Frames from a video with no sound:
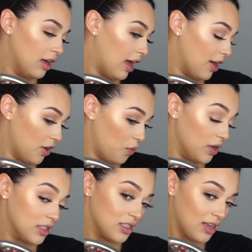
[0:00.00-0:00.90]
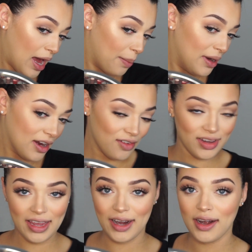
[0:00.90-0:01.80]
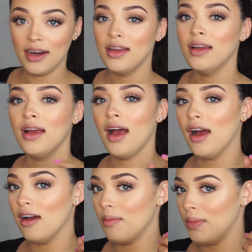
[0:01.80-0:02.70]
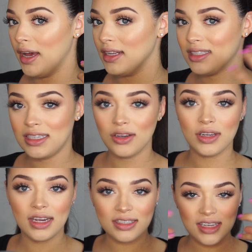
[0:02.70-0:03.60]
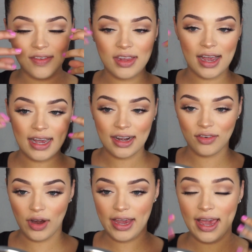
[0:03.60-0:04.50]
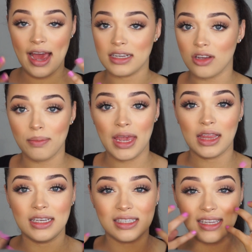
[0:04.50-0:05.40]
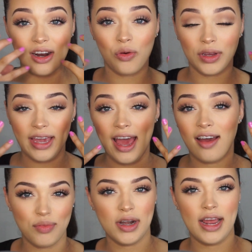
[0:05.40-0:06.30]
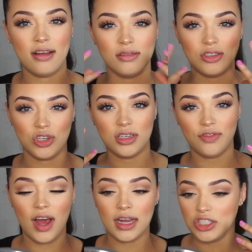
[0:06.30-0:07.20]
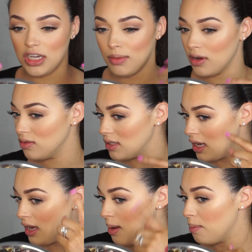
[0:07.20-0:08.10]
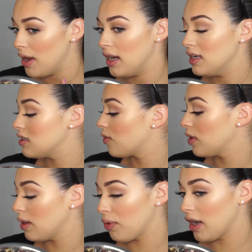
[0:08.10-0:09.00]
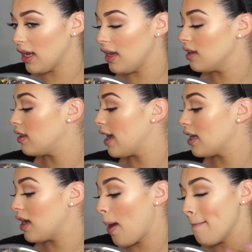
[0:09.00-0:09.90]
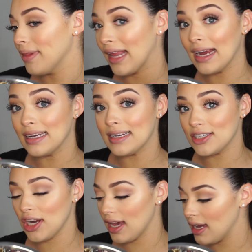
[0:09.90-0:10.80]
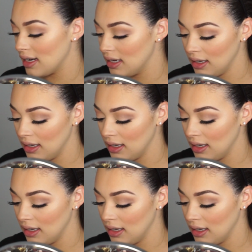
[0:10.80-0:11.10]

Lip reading: I don't know what's happening over there. But still, it does give you that kind of gray cast on me, at least, because I don't really have pronounced or defined cheekbones. But it is a really pretty, like, blinding shade.